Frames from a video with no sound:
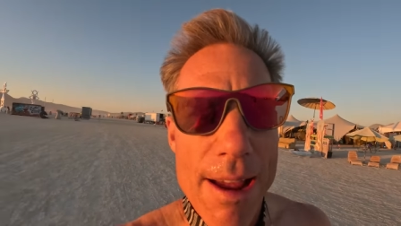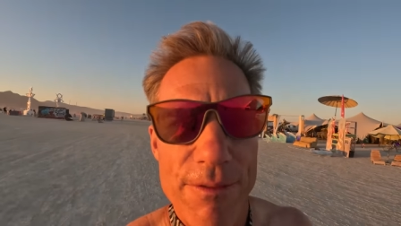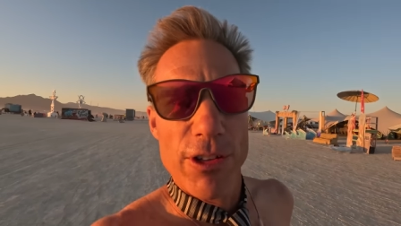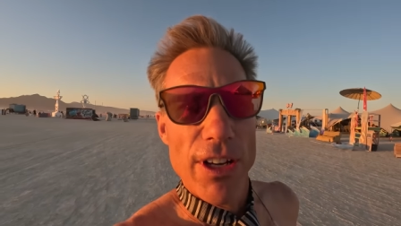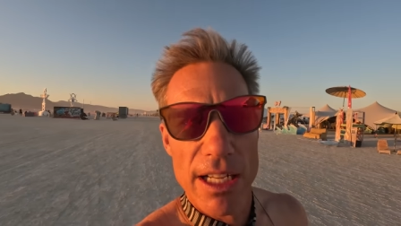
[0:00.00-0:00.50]
It's time
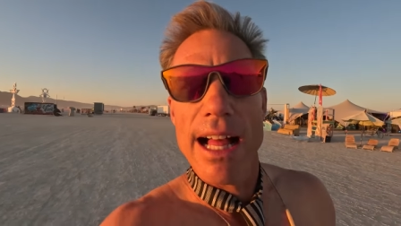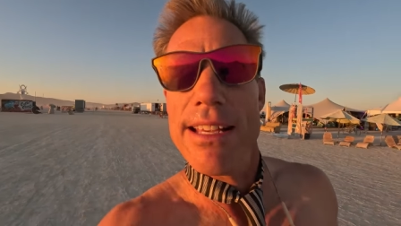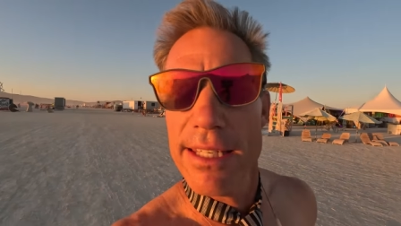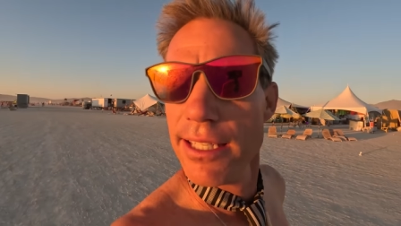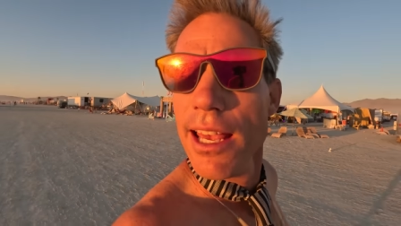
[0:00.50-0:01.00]
for
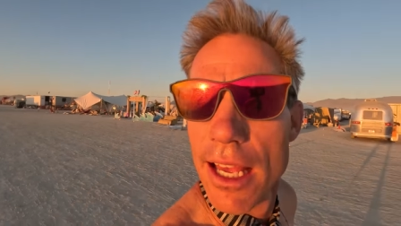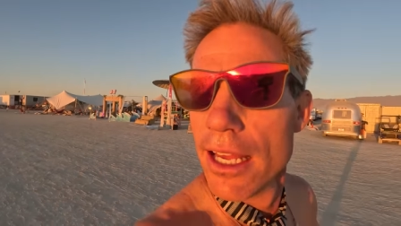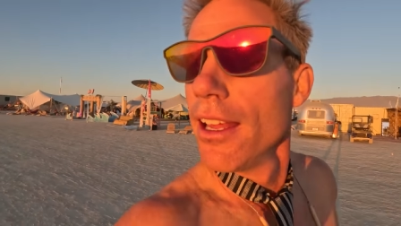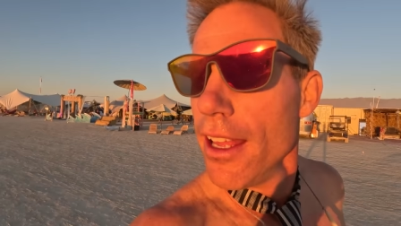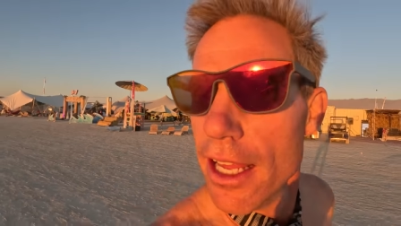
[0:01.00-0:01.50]
sunglasses.
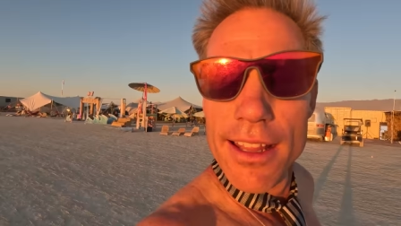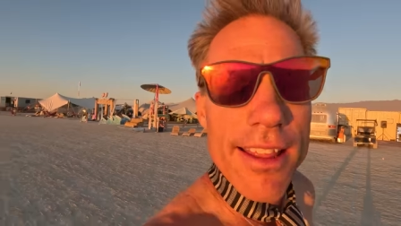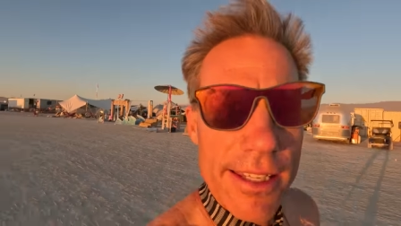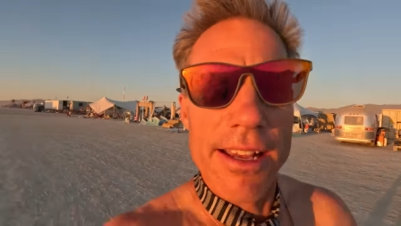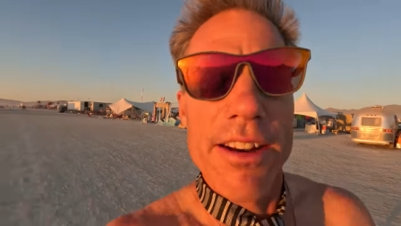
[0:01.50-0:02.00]

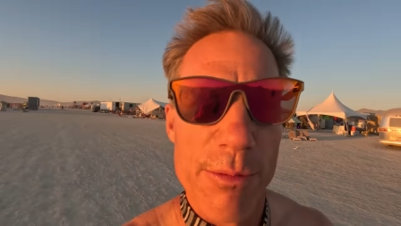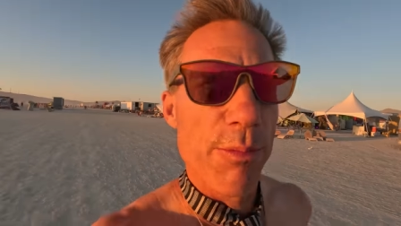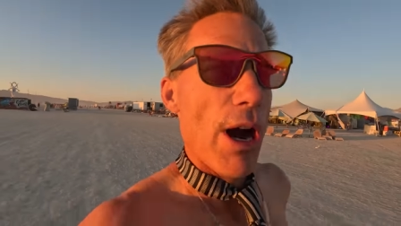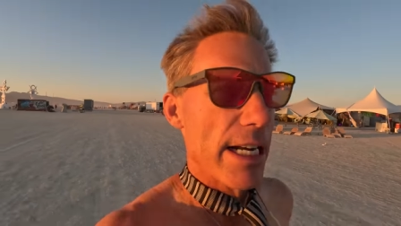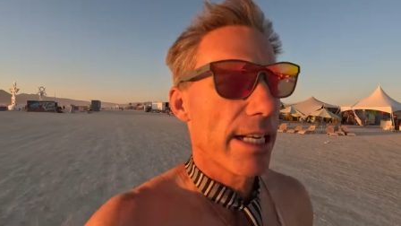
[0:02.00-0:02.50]
The sun is
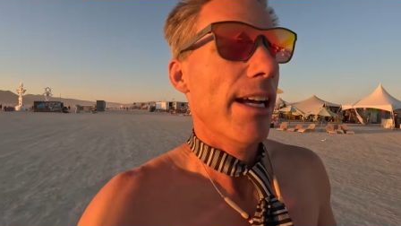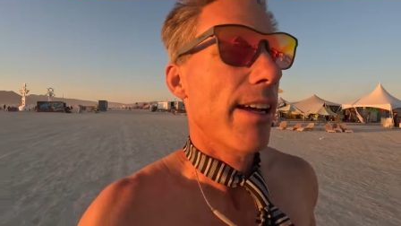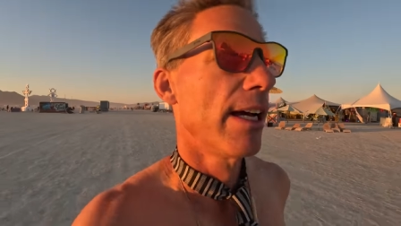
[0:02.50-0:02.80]
bright.